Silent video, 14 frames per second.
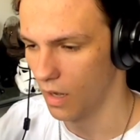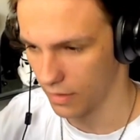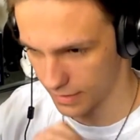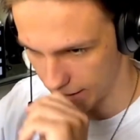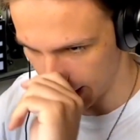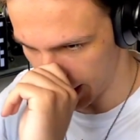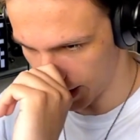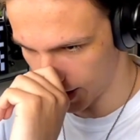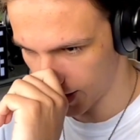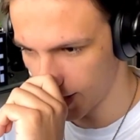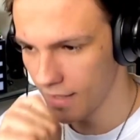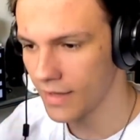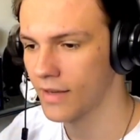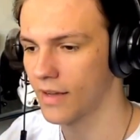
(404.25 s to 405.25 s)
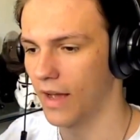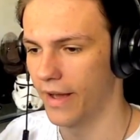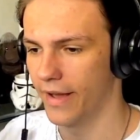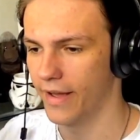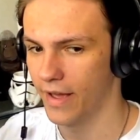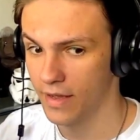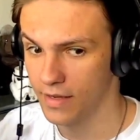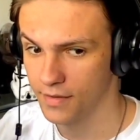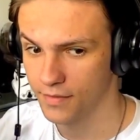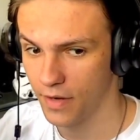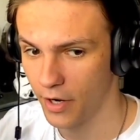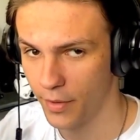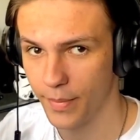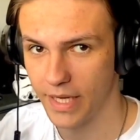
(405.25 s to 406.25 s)
Okay, I think I have
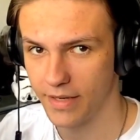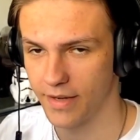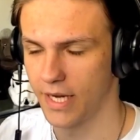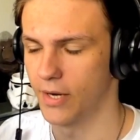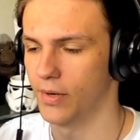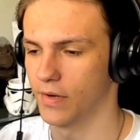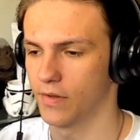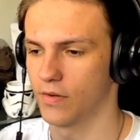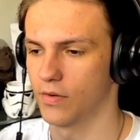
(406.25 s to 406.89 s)
our main character,